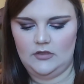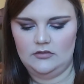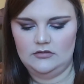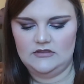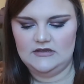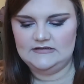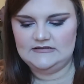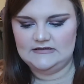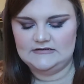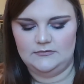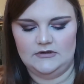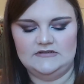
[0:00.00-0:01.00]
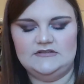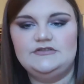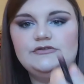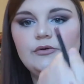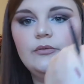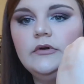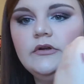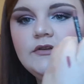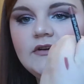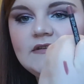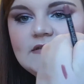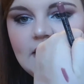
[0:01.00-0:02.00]
This is what Soar
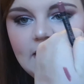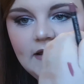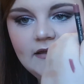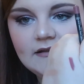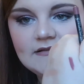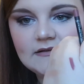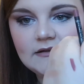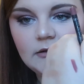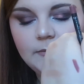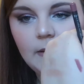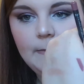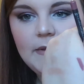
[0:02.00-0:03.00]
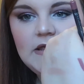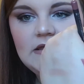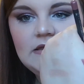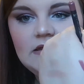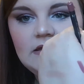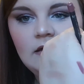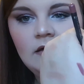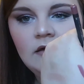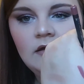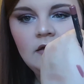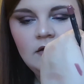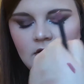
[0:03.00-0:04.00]
looks like. It's a little bit pinky.
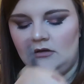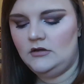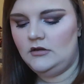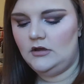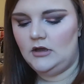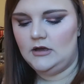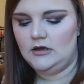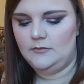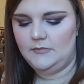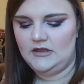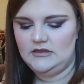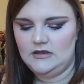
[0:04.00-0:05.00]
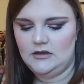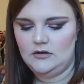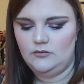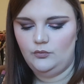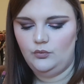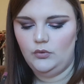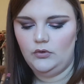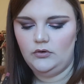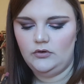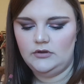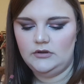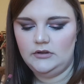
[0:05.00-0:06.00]
And then
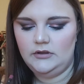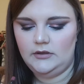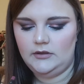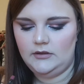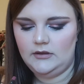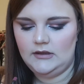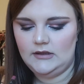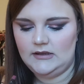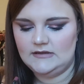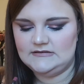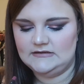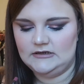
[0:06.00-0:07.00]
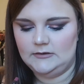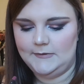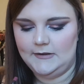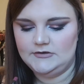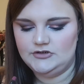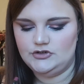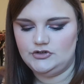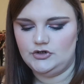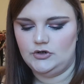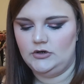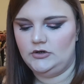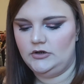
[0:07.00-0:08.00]
Whirl is a little bit
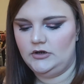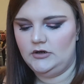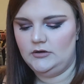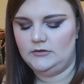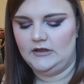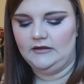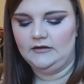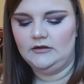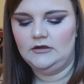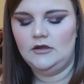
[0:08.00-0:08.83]
darker, like,